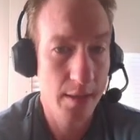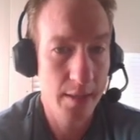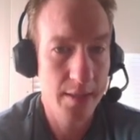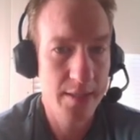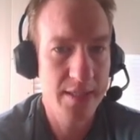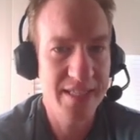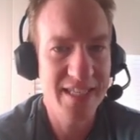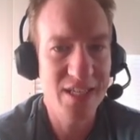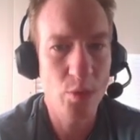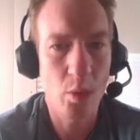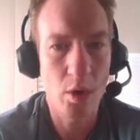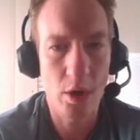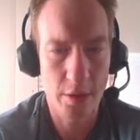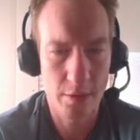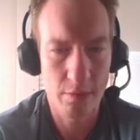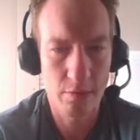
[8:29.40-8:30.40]
C
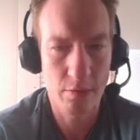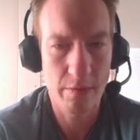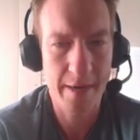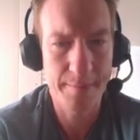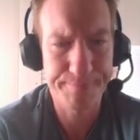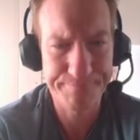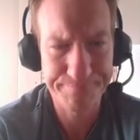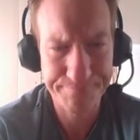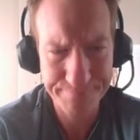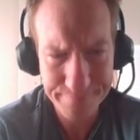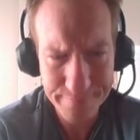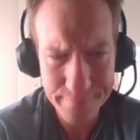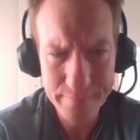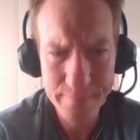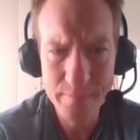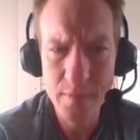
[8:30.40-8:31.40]
word, right?
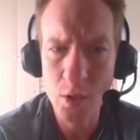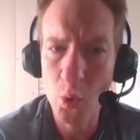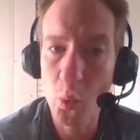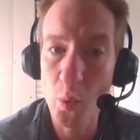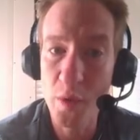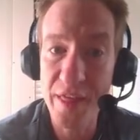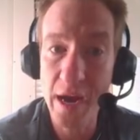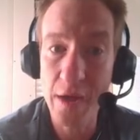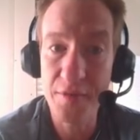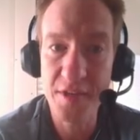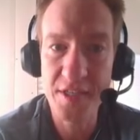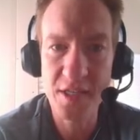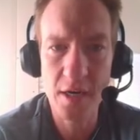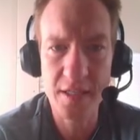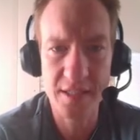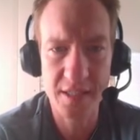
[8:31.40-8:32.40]
Without the
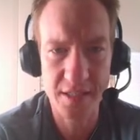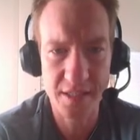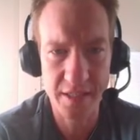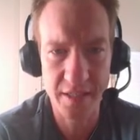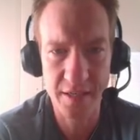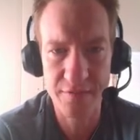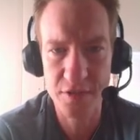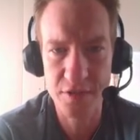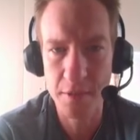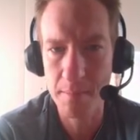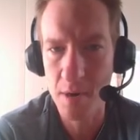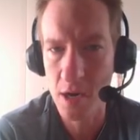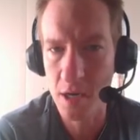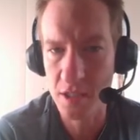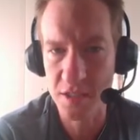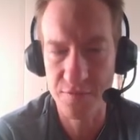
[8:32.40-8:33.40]
toxicity of
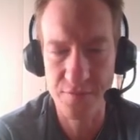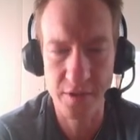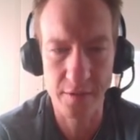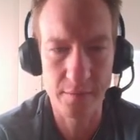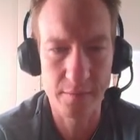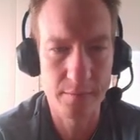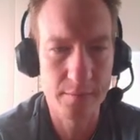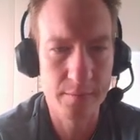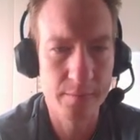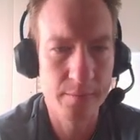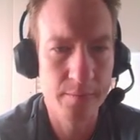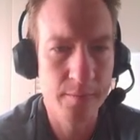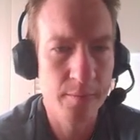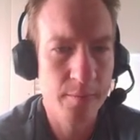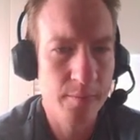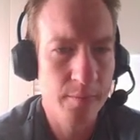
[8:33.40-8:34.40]
tamoxifen.
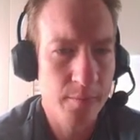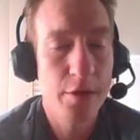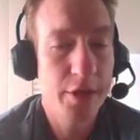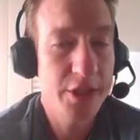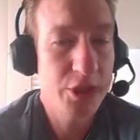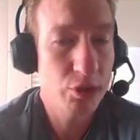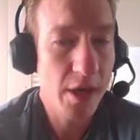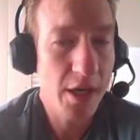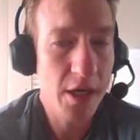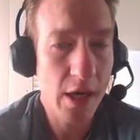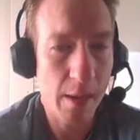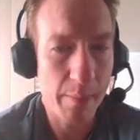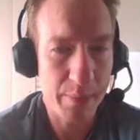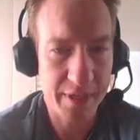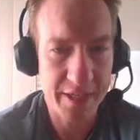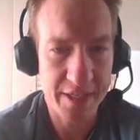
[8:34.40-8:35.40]
The drug
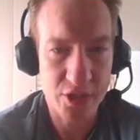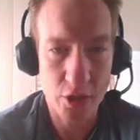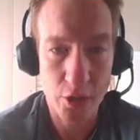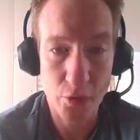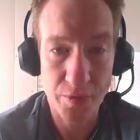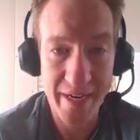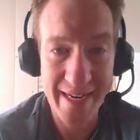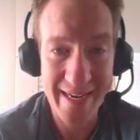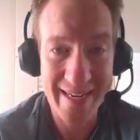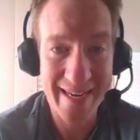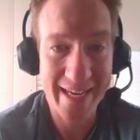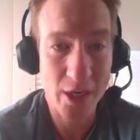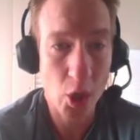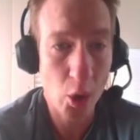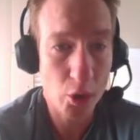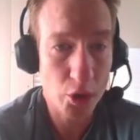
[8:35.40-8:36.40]
companies are creating
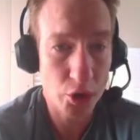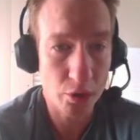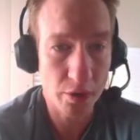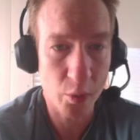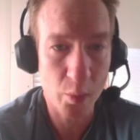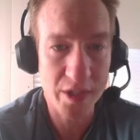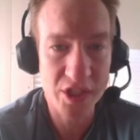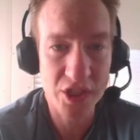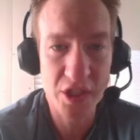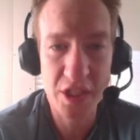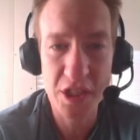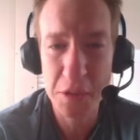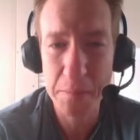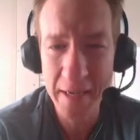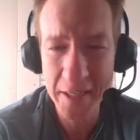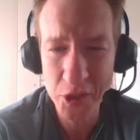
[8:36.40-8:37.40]
a culture in which the
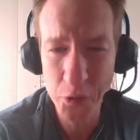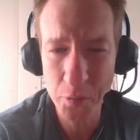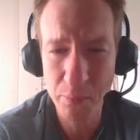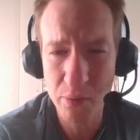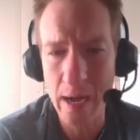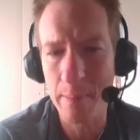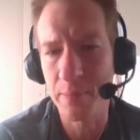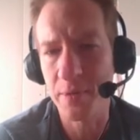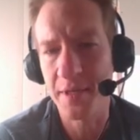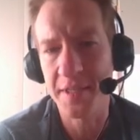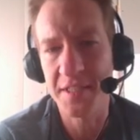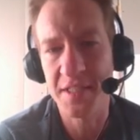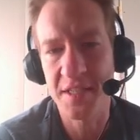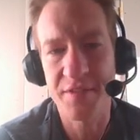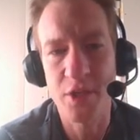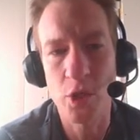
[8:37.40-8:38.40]
special
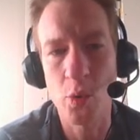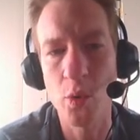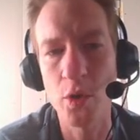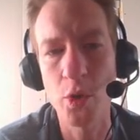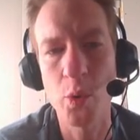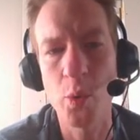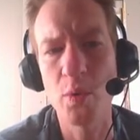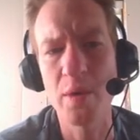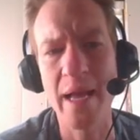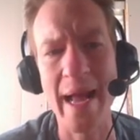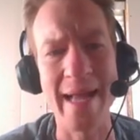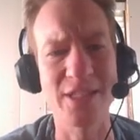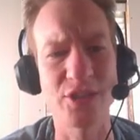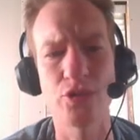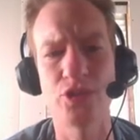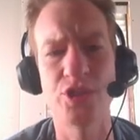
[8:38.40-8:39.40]
properties of the quote-unquote
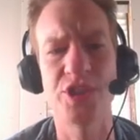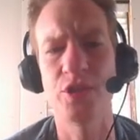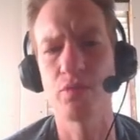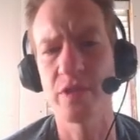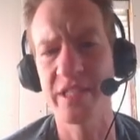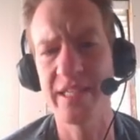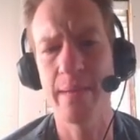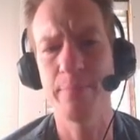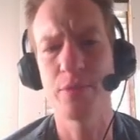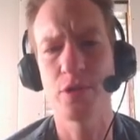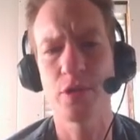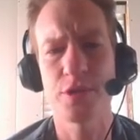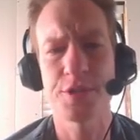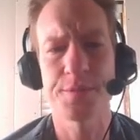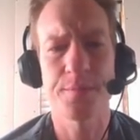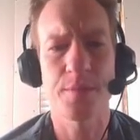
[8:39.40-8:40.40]
estrogen
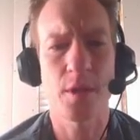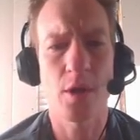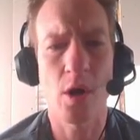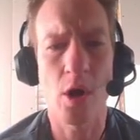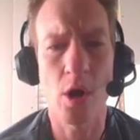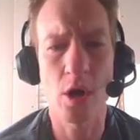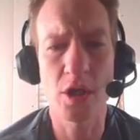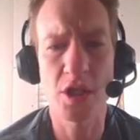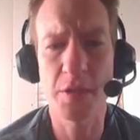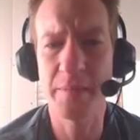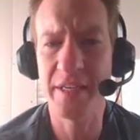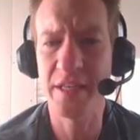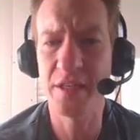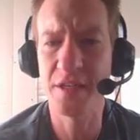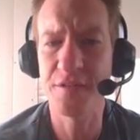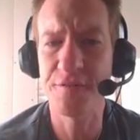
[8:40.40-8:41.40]
receptors are to
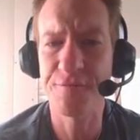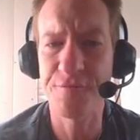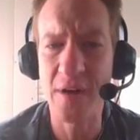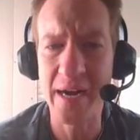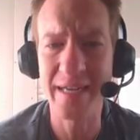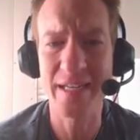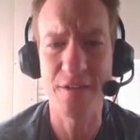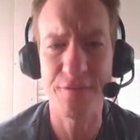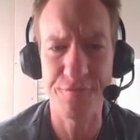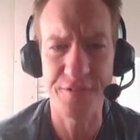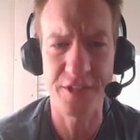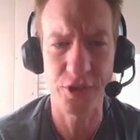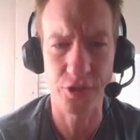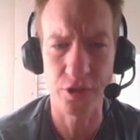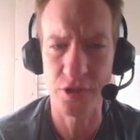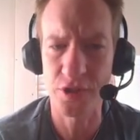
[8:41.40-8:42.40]
be the defining
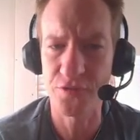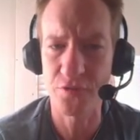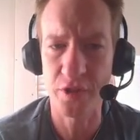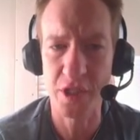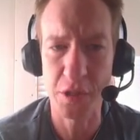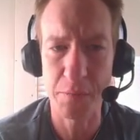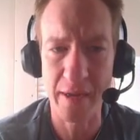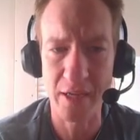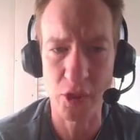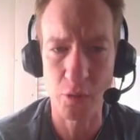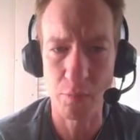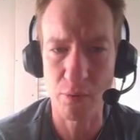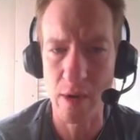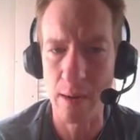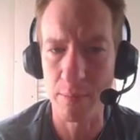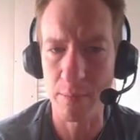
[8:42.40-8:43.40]
features for the special
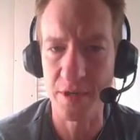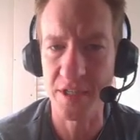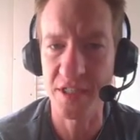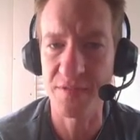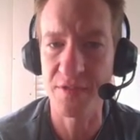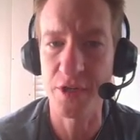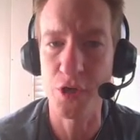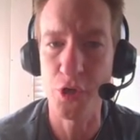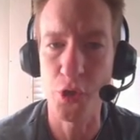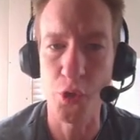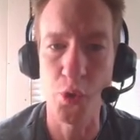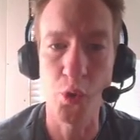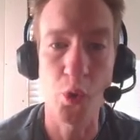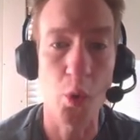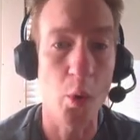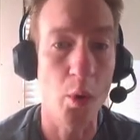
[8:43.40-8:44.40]
properties of the
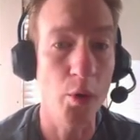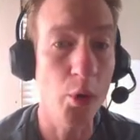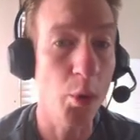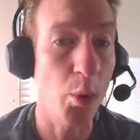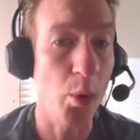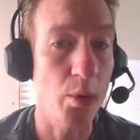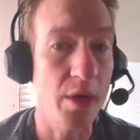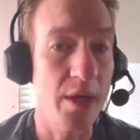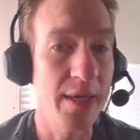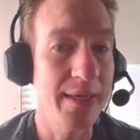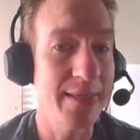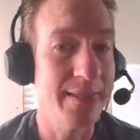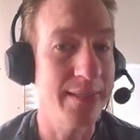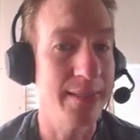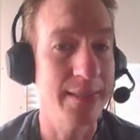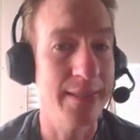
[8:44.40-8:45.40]
new quote-unquote
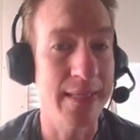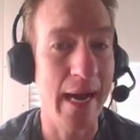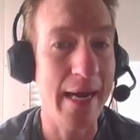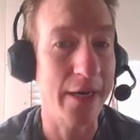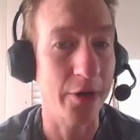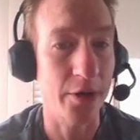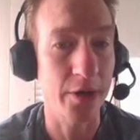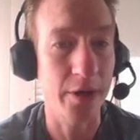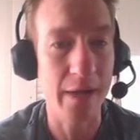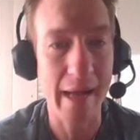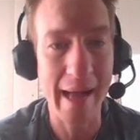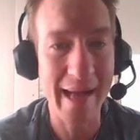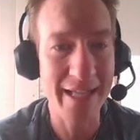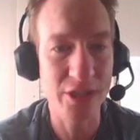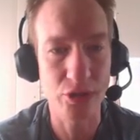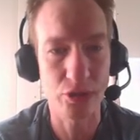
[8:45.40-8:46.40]
designer
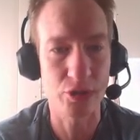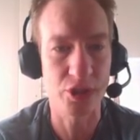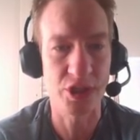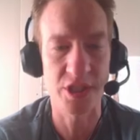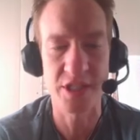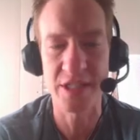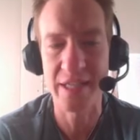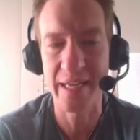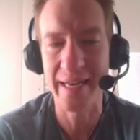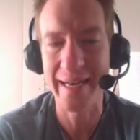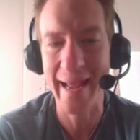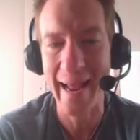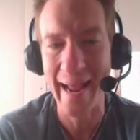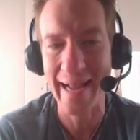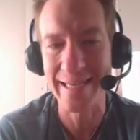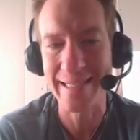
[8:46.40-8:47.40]
estrogens and
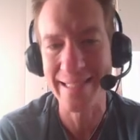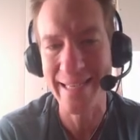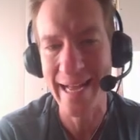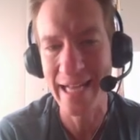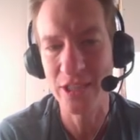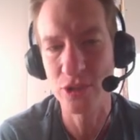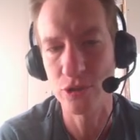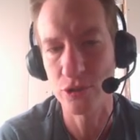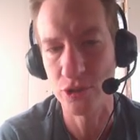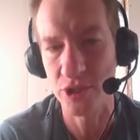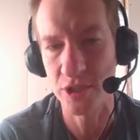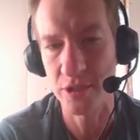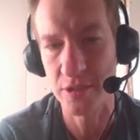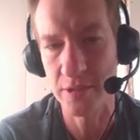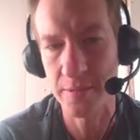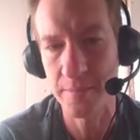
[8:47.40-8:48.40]

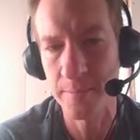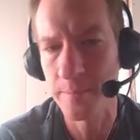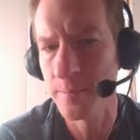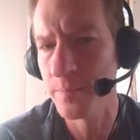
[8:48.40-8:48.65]
anti-estrogens.